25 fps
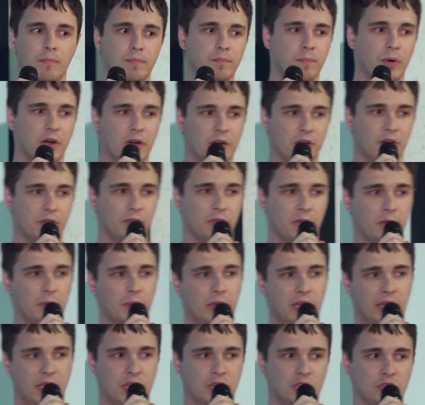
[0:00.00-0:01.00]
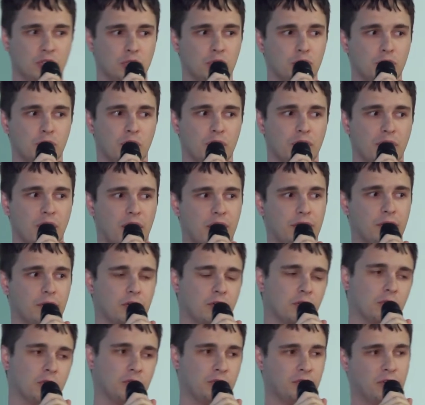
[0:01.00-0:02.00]
part of application to
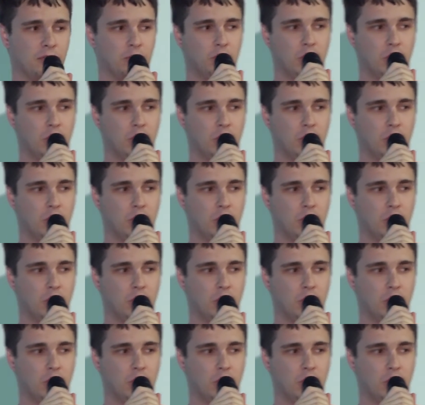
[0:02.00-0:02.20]
another or from